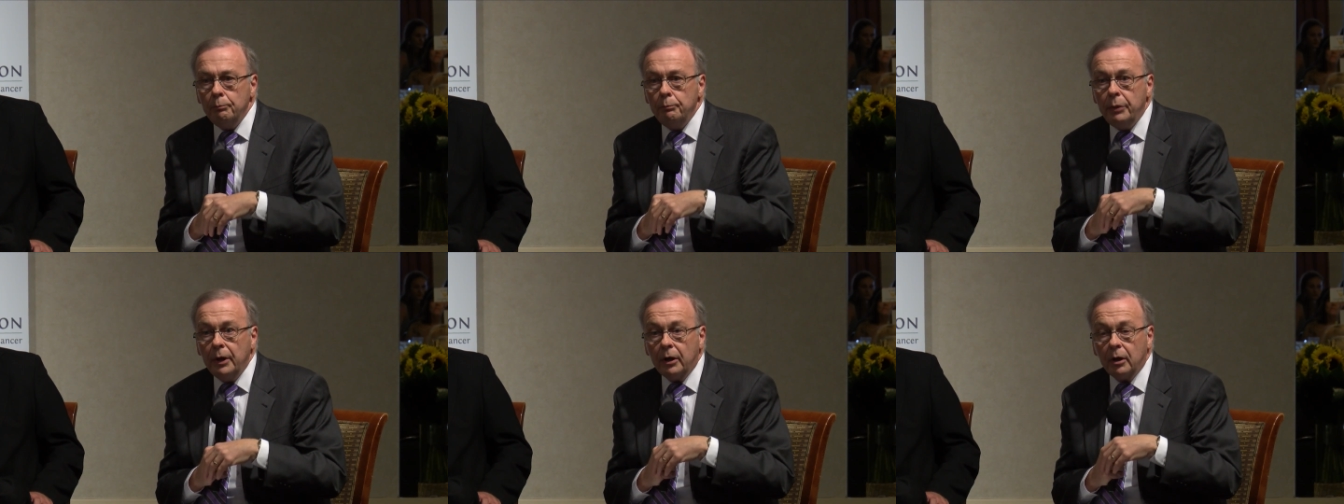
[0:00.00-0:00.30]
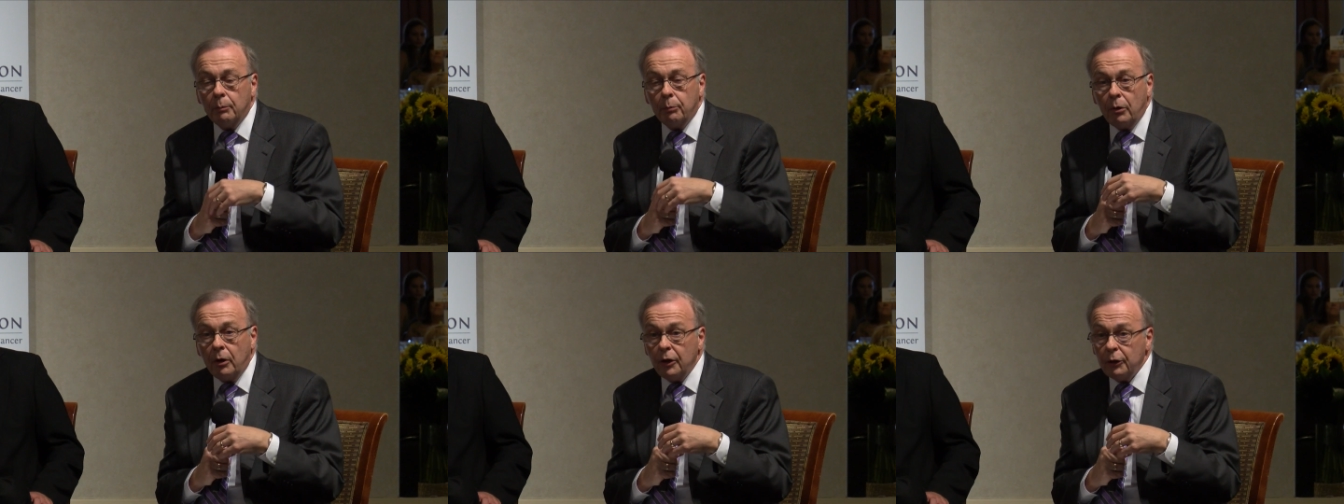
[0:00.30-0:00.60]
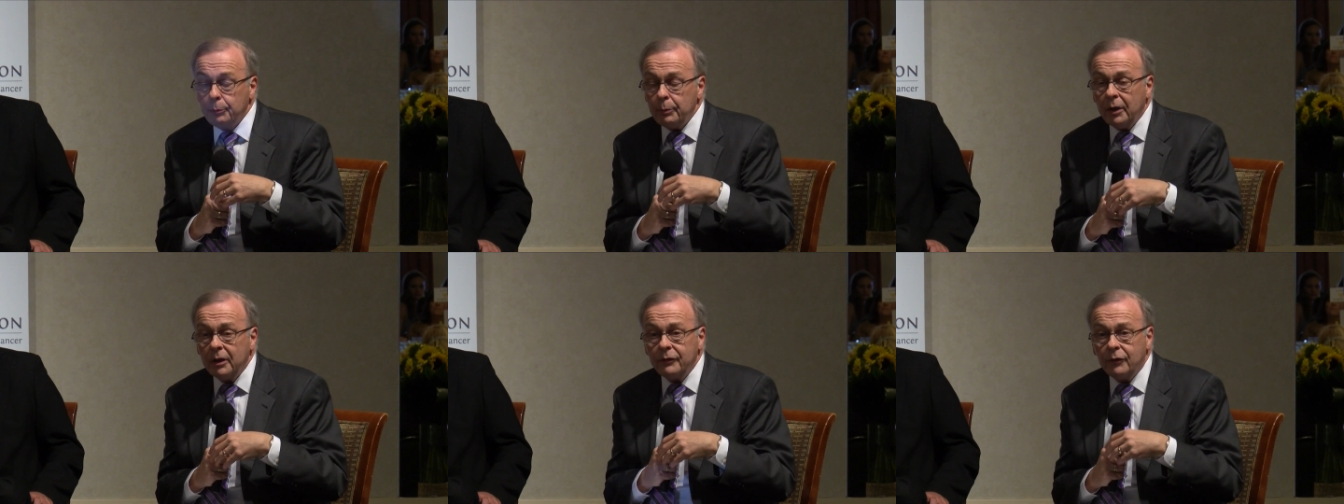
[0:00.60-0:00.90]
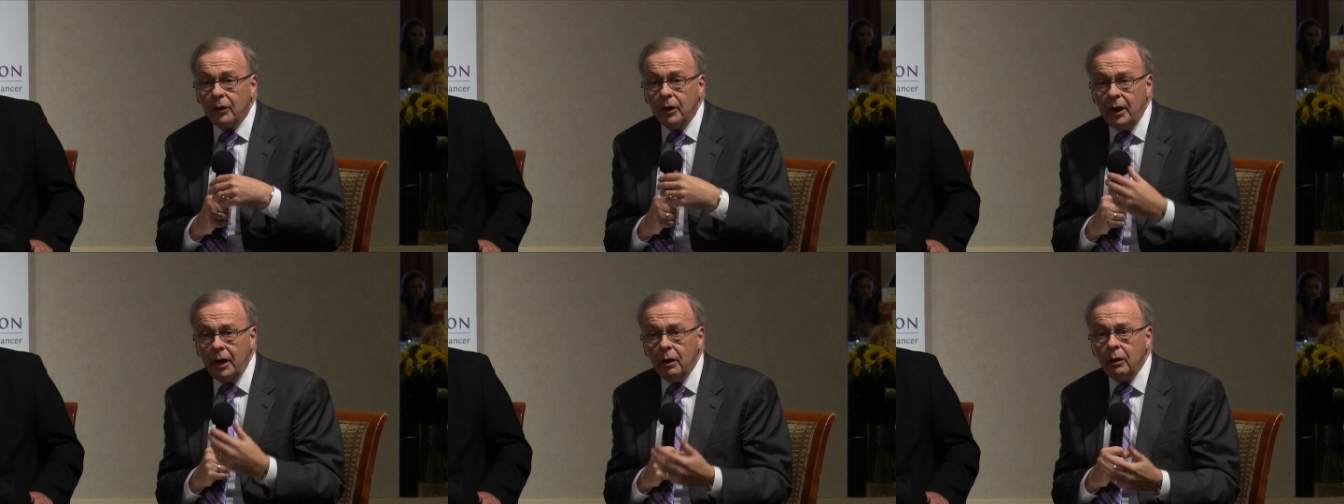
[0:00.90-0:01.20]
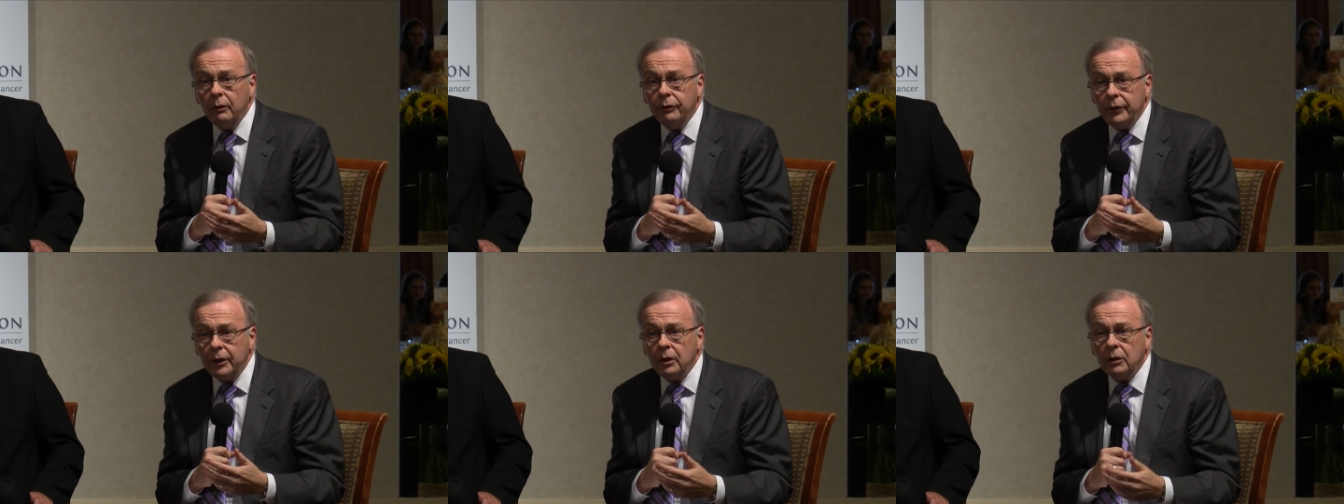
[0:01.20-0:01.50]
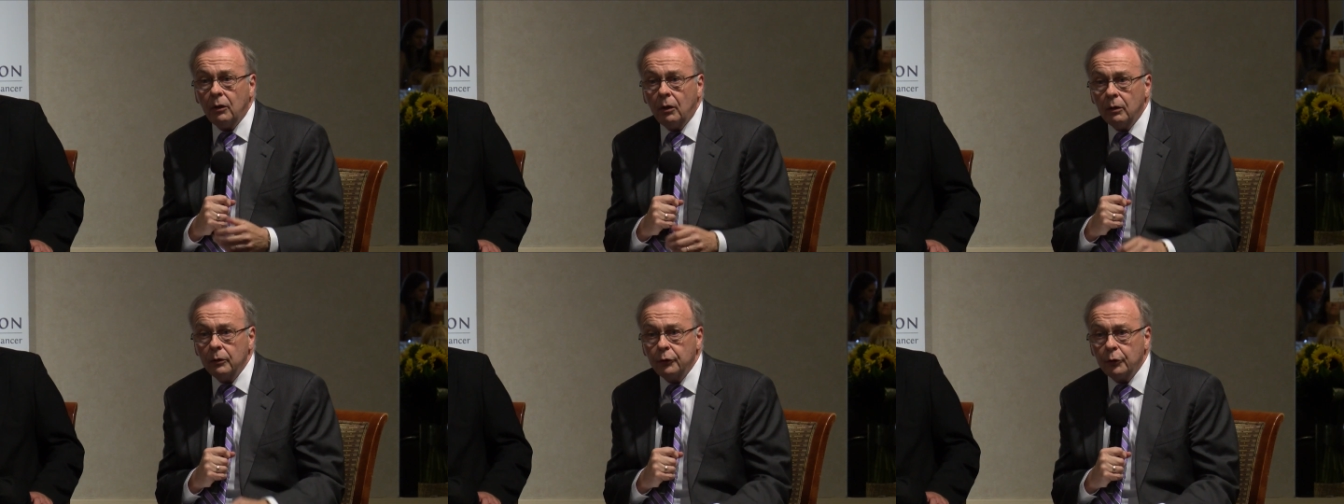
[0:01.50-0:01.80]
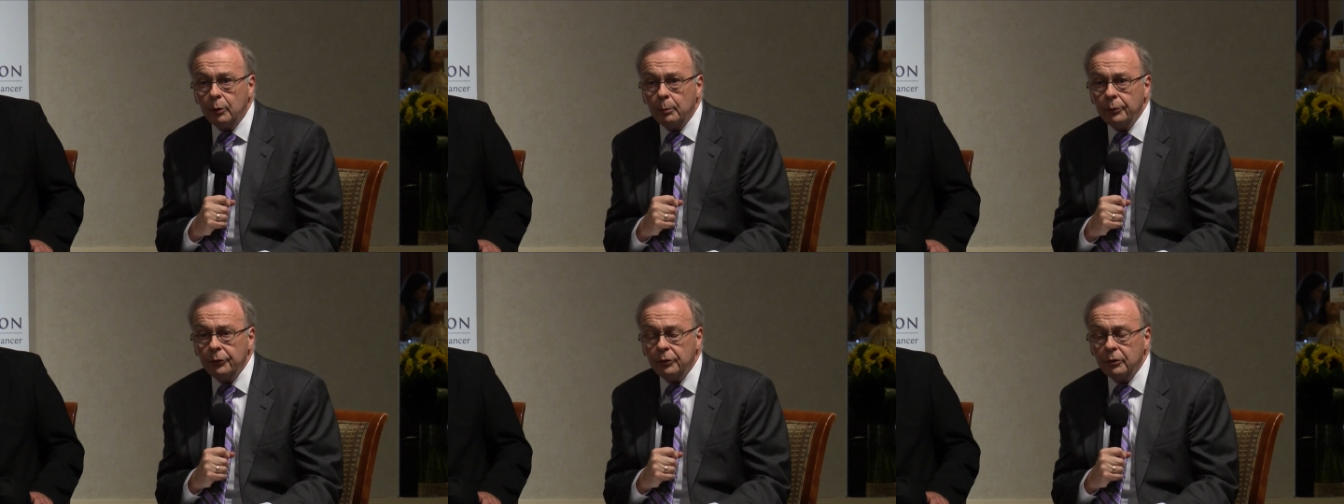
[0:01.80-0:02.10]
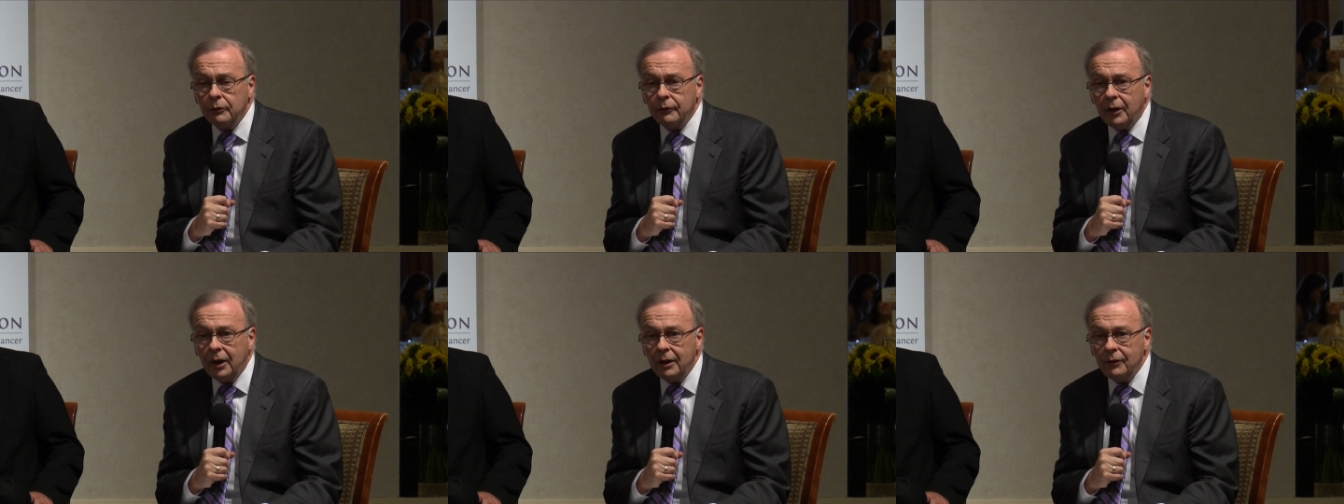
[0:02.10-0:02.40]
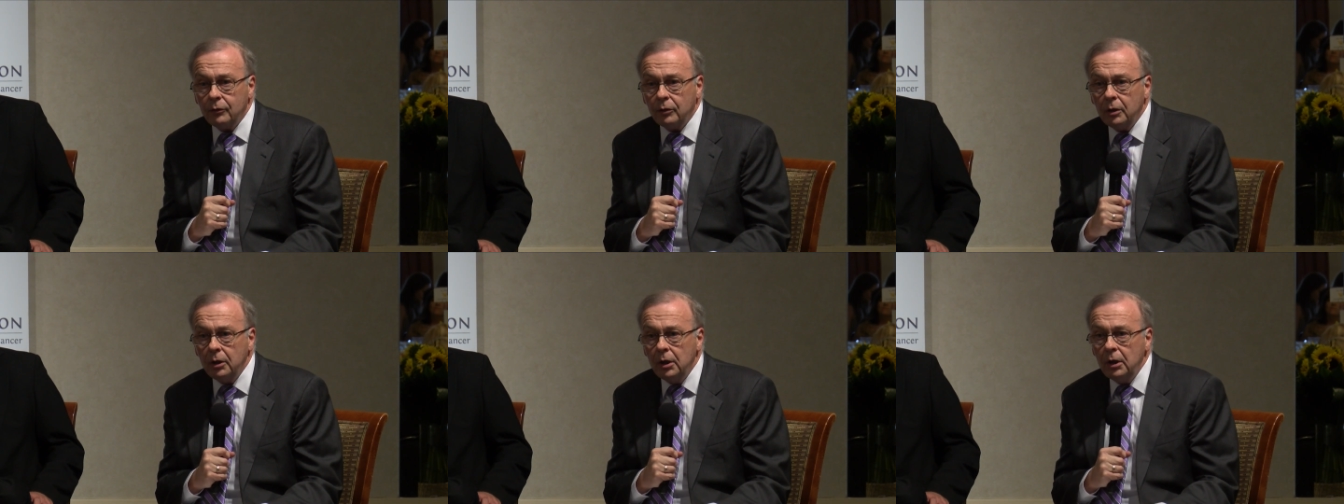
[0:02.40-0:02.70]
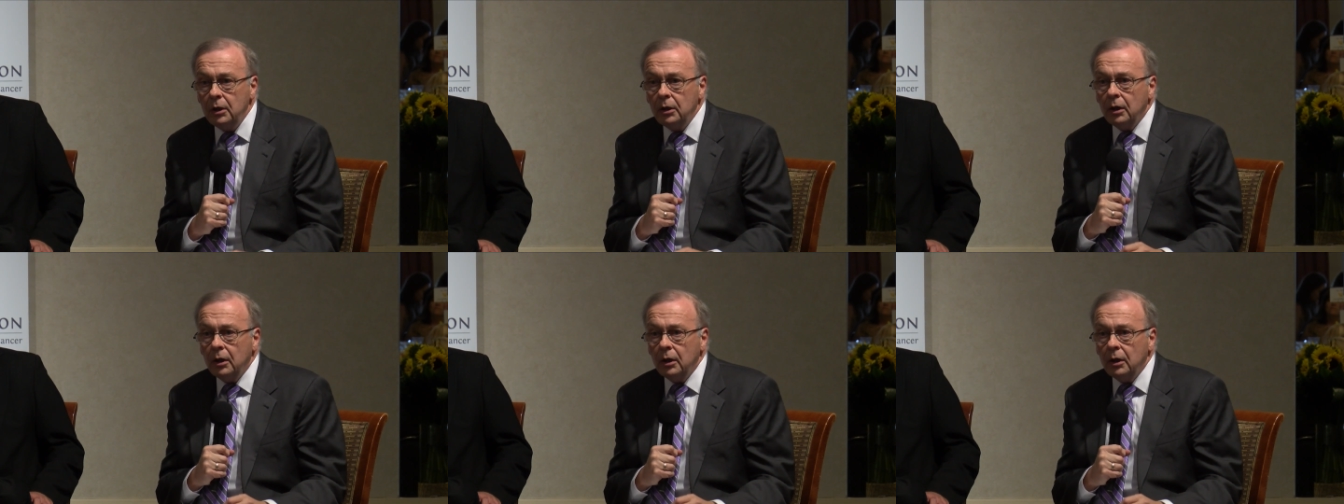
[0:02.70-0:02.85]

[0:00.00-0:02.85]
better prospect for a healthy long-term survival.